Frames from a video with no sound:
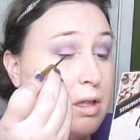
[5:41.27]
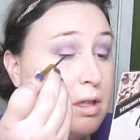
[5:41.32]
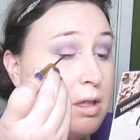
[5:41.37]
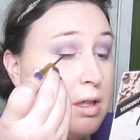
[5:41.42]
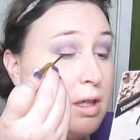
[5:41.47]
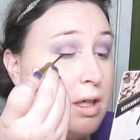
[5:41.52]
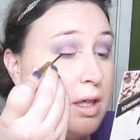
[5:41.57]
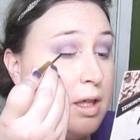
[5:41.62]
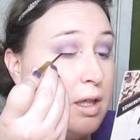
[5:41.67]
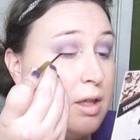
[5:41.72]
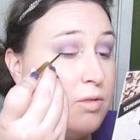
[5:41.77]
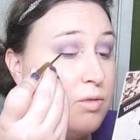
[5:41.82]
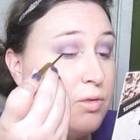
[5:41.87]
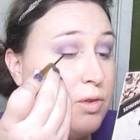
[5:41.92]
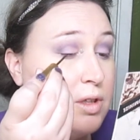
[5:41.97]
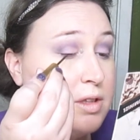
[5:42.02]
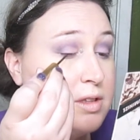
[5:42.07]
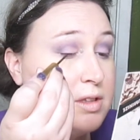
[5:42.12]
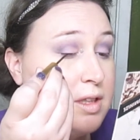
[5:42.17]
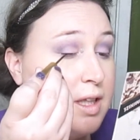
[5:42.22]
Okay,
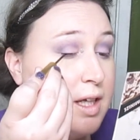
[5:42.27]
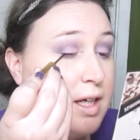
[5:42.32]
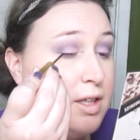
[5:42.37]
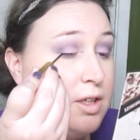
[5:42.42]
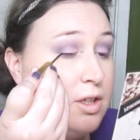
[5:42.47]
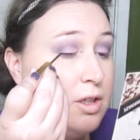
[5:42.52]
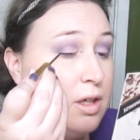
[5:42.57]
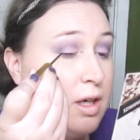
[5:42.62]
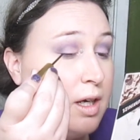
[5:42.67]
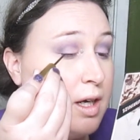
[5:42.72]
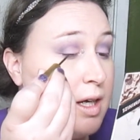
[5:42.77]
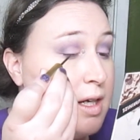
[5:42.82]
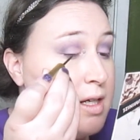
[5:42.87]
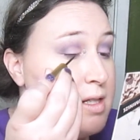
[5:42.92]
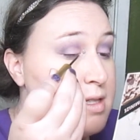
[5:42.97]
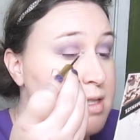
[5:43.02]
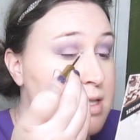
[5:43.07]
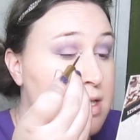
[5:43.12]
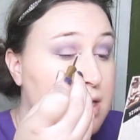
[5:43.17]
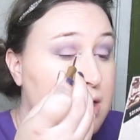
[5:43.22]
first line your
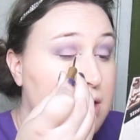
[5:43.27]
eyes.